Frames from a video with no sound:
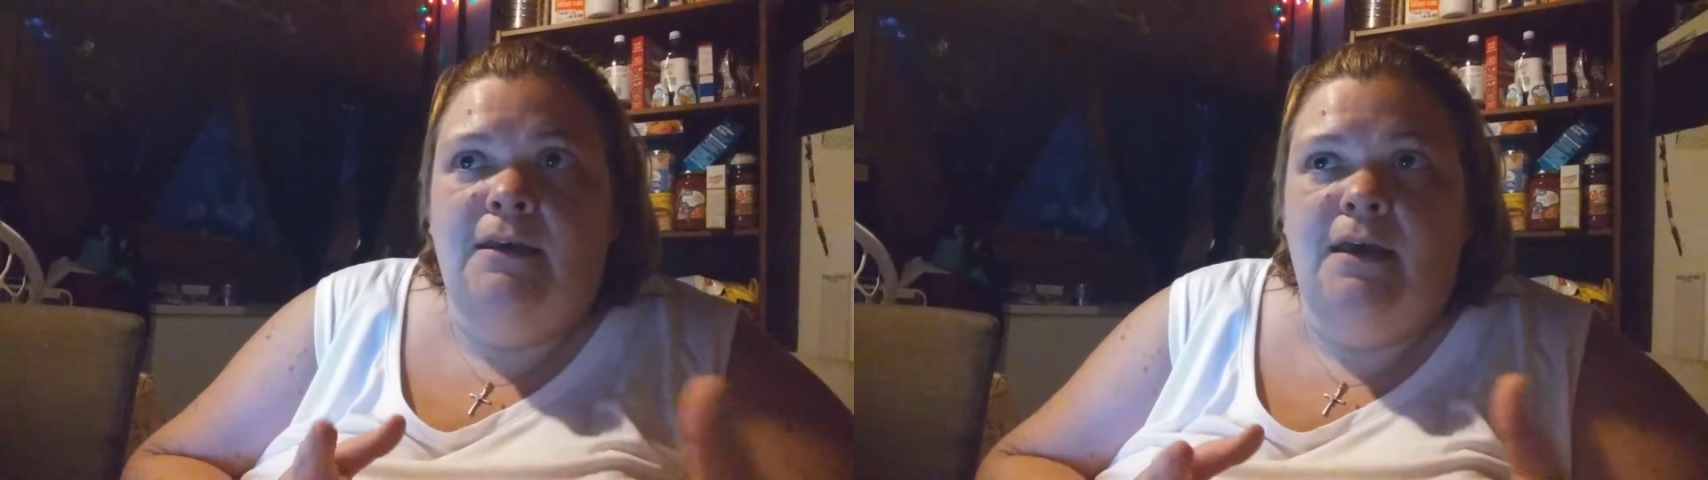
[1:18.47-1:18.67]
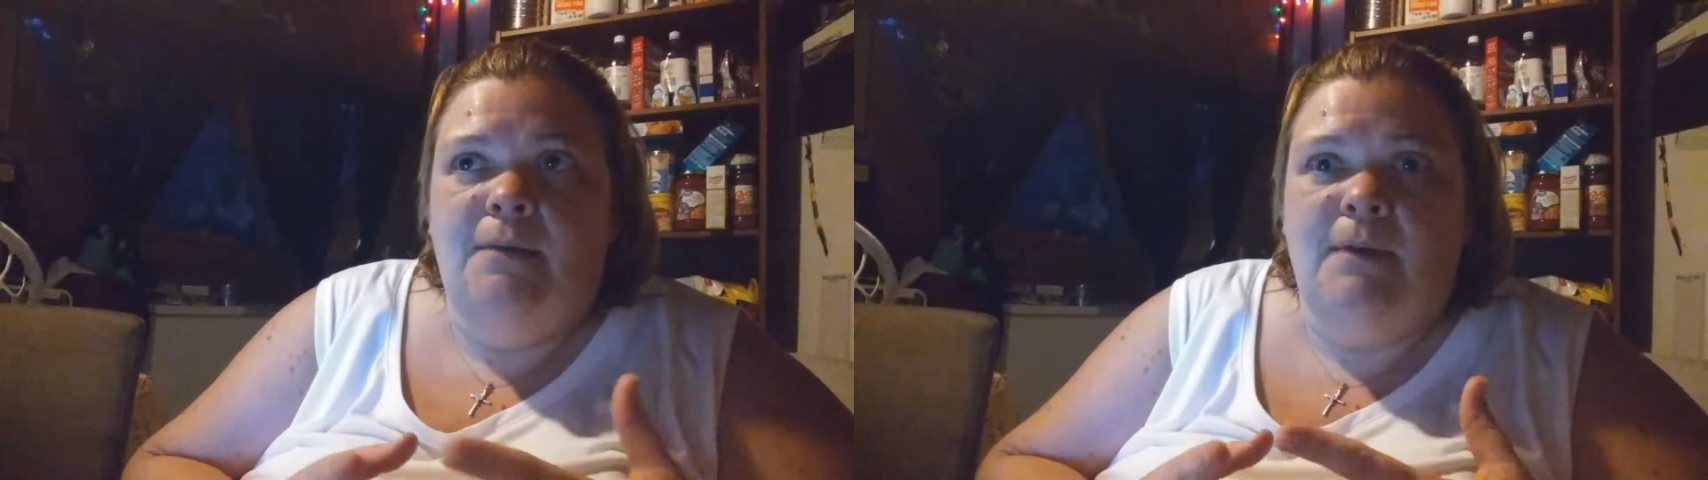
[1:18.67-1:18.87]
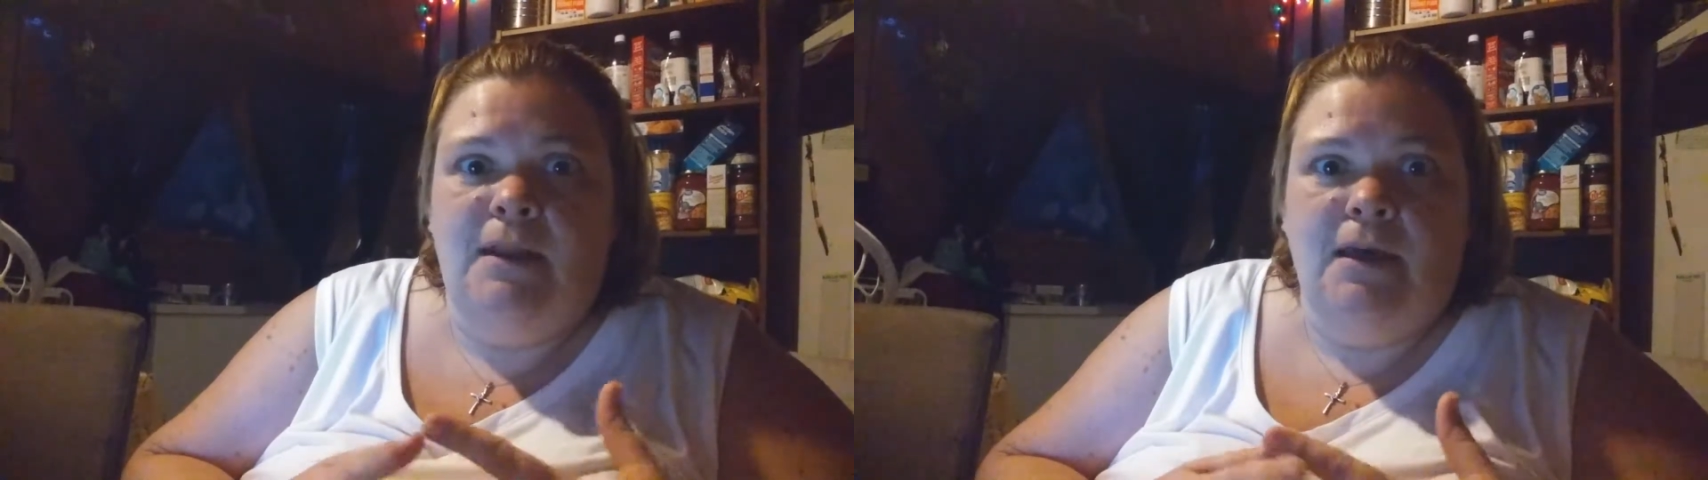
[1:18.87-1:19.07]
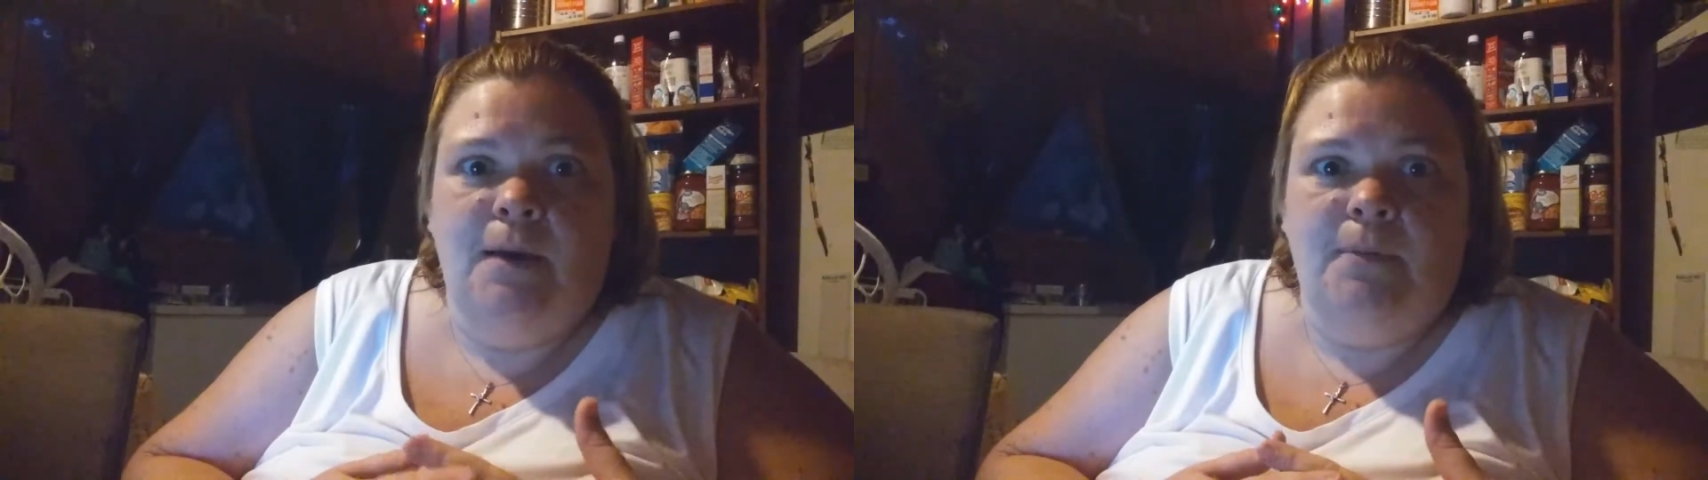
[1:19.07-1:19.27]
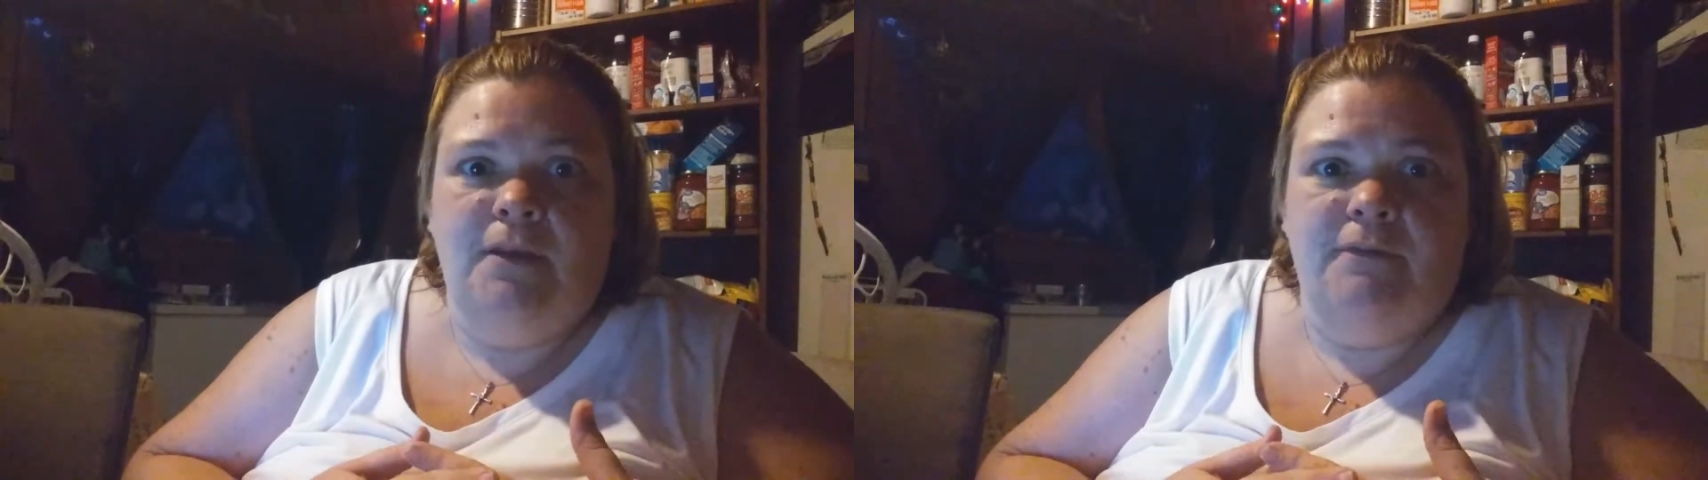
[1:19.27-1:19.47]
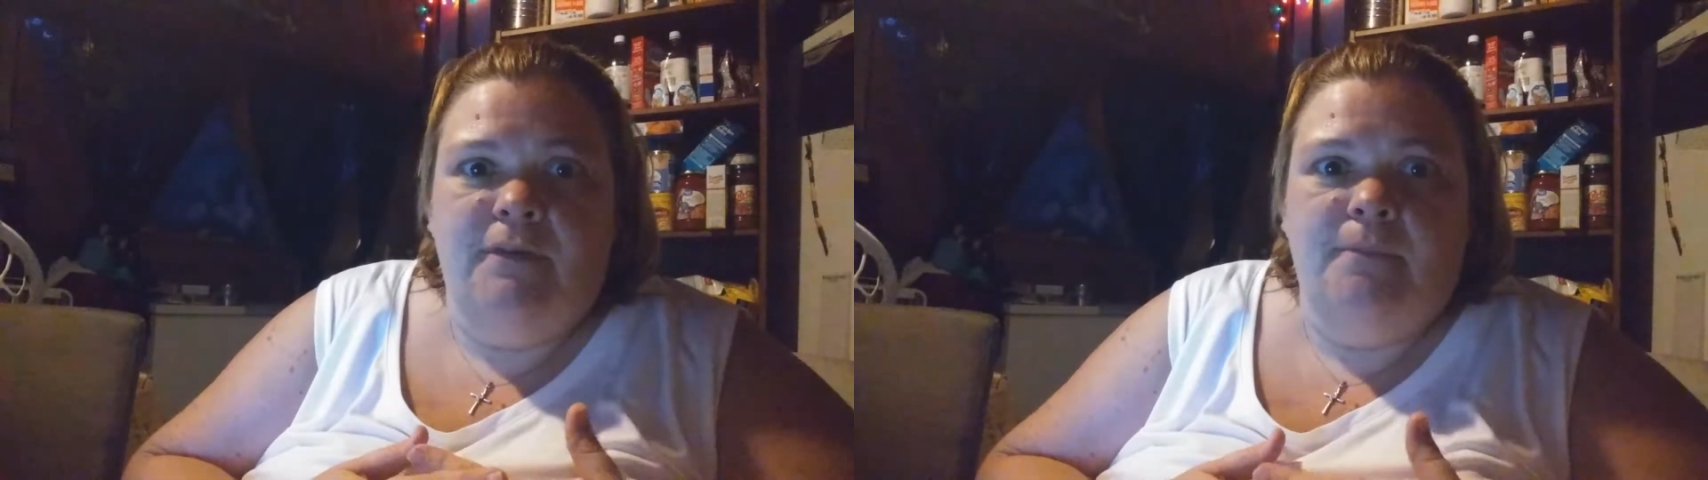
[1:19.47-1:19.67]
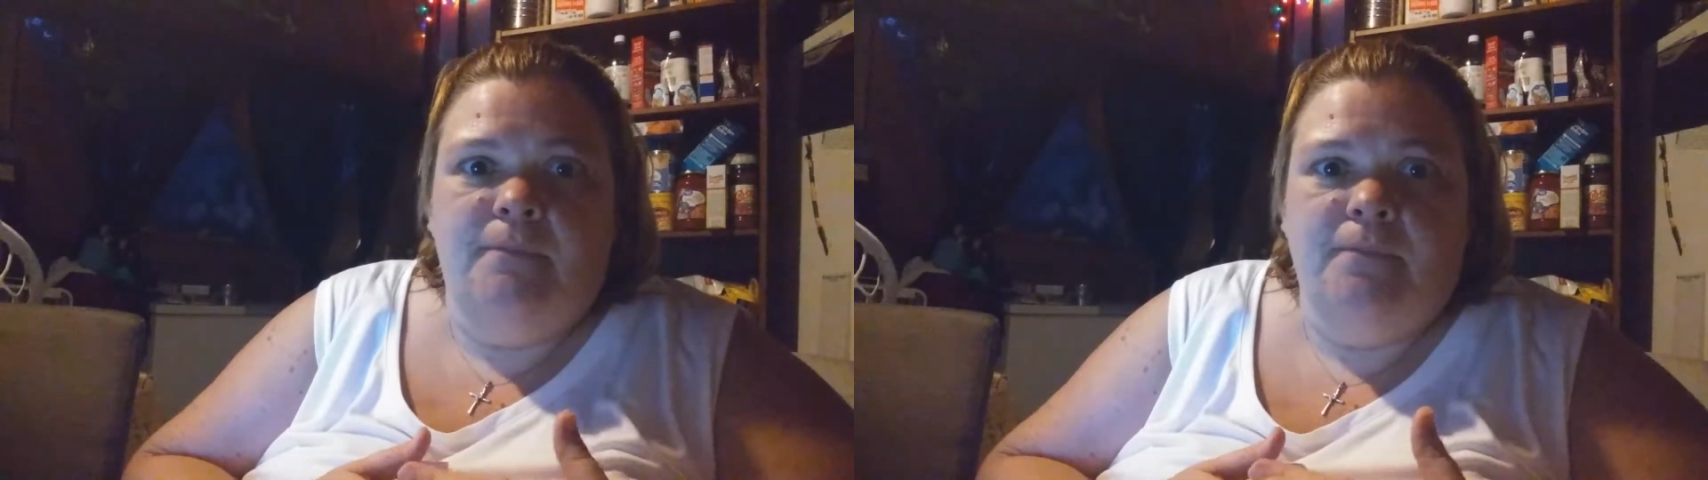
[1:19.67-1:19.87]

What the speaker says: and made a couple of them.